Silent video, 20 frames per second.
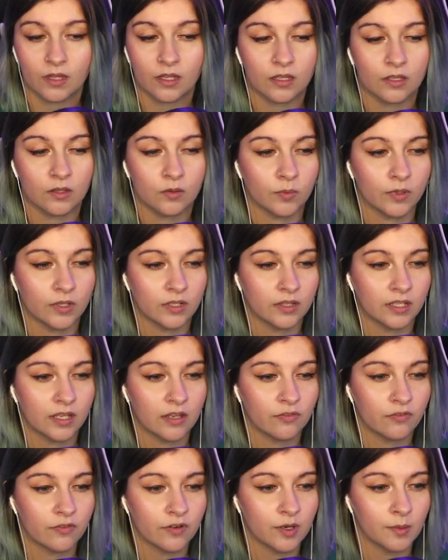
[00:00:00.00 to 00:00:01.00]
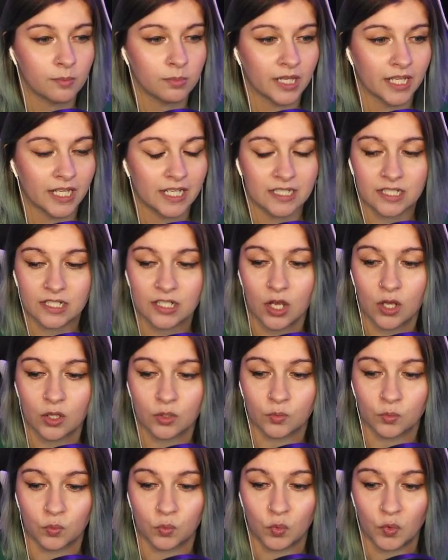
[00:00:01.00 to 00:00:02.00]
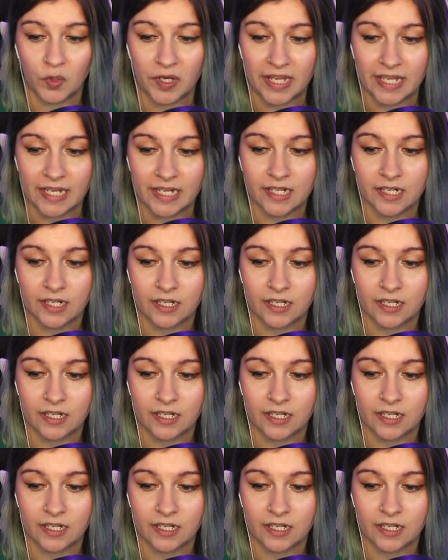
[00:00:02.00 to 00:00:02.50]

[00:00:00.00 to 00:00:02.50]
We are looking for a plant called Wren.